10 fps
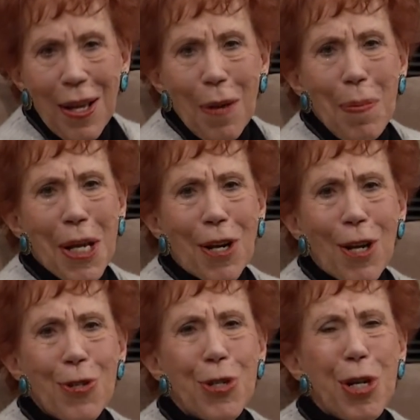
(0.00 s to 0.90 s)

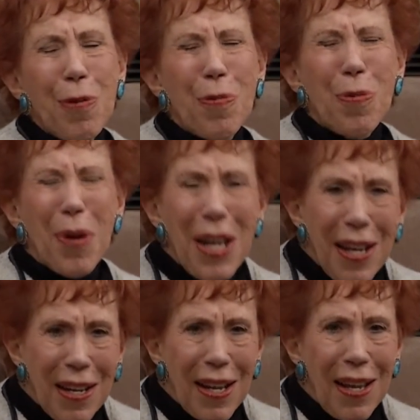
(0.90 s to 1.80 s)
because she
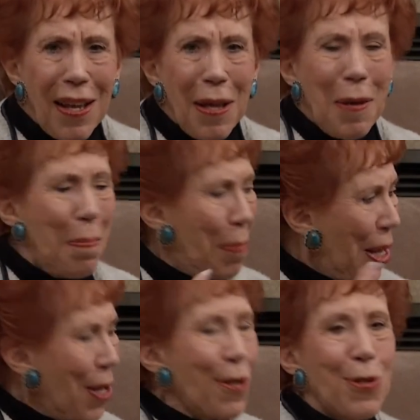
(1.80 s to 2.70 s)
really
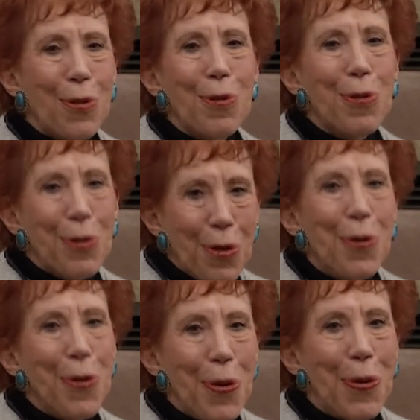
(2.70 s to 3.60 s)
ministers to
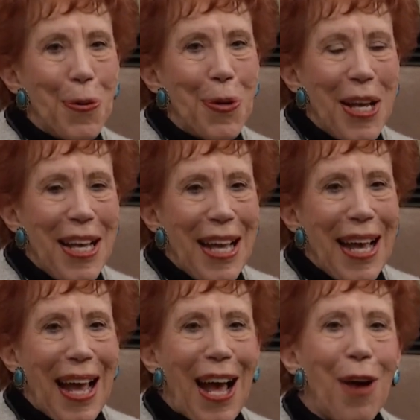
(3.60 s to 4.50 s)
you
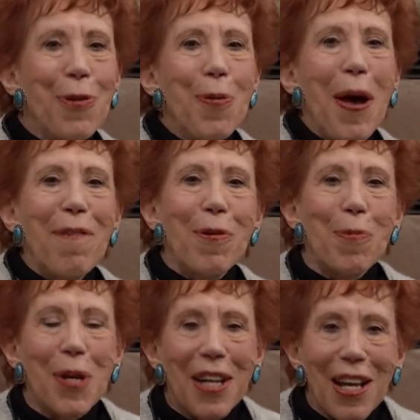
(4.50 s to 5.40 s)
how you have a
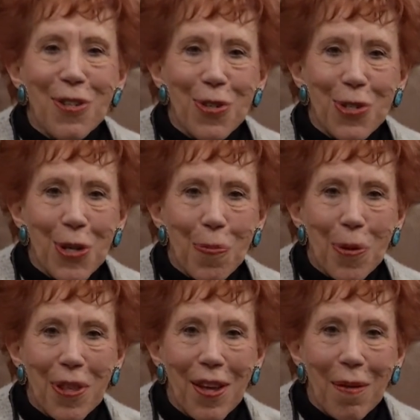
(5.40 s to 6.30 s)
relationship
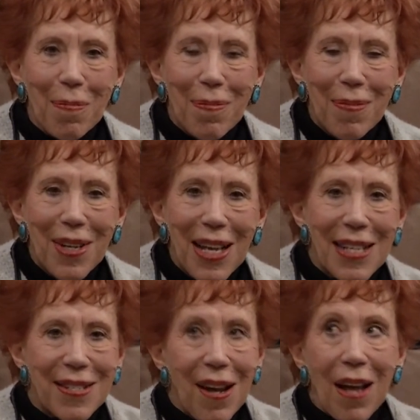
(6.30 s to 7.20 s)
with Him.
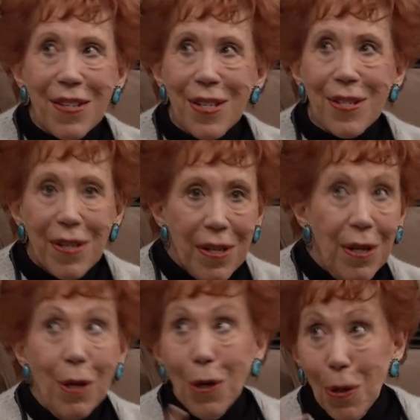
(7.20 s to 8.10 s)
It's not just
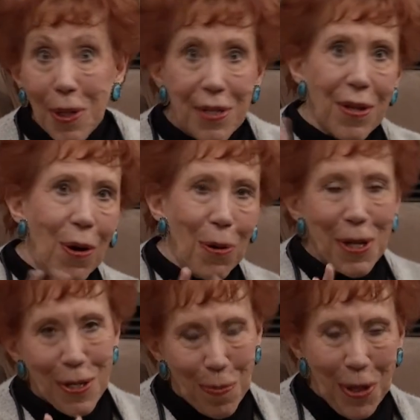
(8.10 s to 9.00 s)
who is the
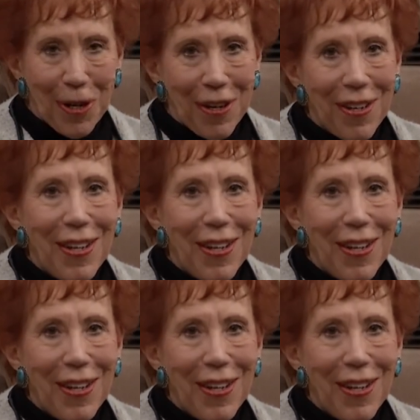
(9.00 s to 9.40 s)
Holy Spirit,